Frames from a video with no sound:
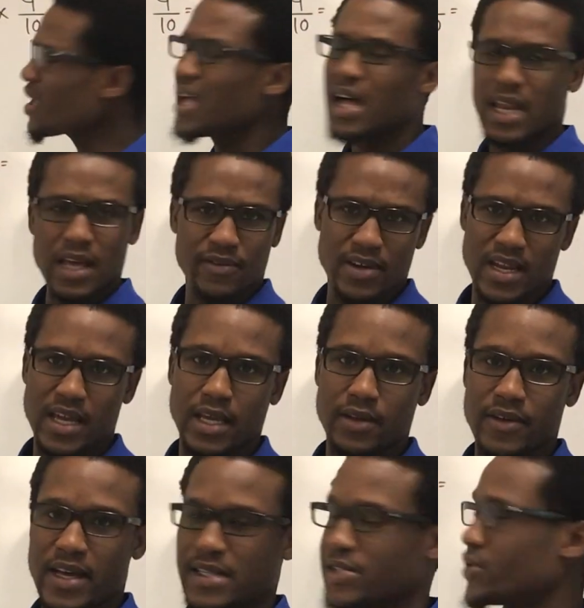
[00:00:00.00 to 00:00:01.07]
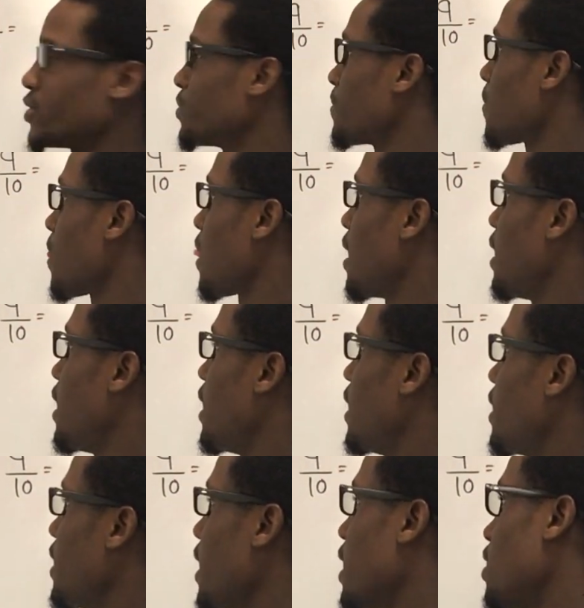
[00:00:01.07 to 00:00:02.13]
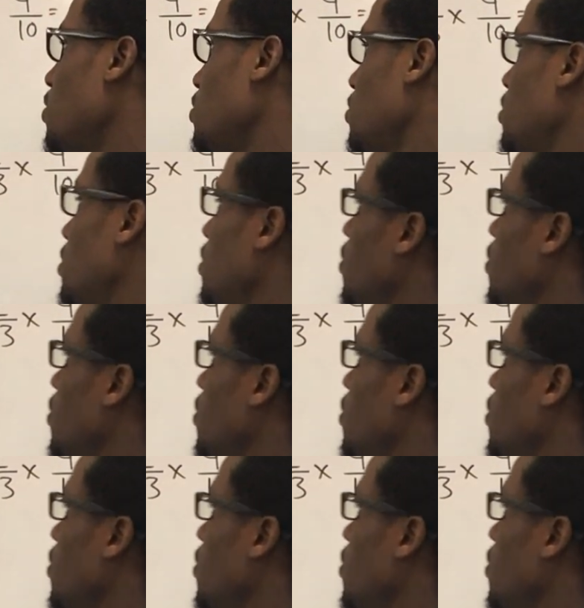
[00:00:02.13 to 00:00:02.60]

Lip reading: I'll have a negative answer. Now,